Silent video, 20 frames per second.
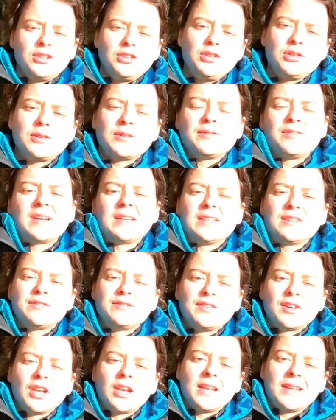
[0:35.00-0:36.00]
You can find a
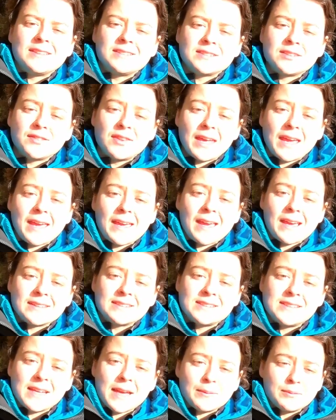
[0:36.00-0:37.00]
full list of the
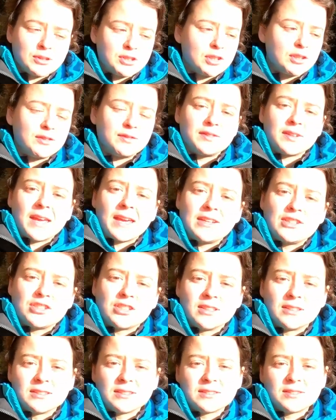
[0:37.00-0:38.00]
ASTM
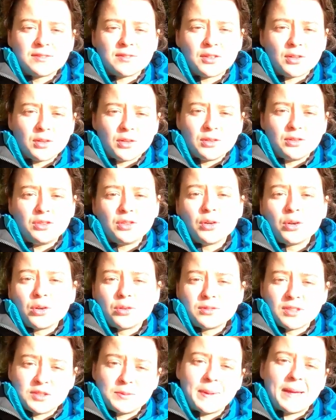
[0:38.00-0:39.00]
certifications for your
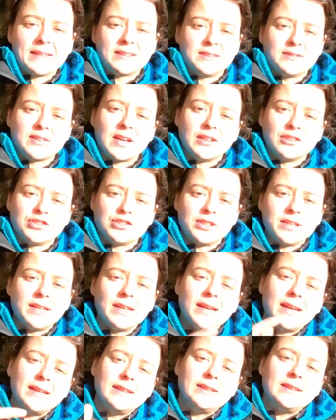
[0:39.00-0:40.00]
respective
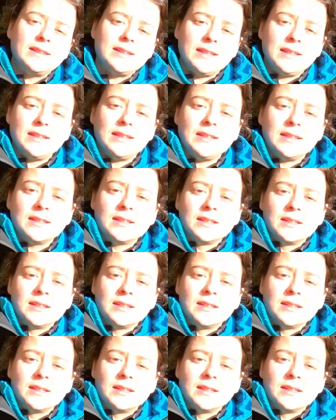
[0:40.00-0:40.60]
country in the